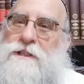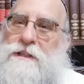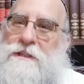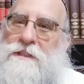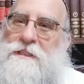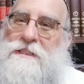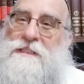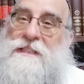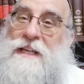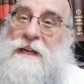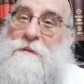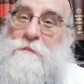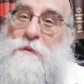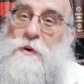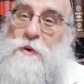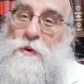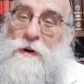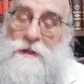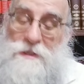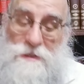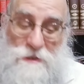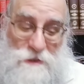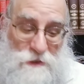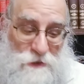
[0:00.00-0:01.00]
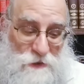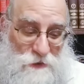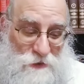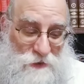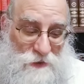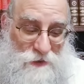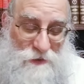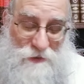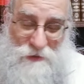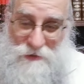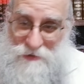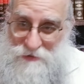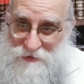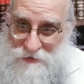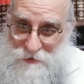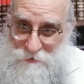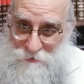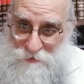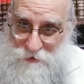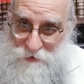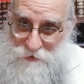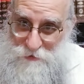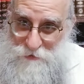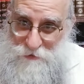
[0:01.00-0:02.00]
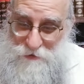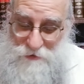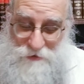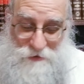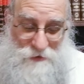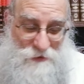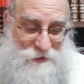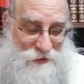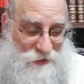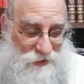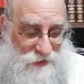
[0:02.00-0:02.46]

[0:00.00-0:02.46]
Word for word: the same question, difficult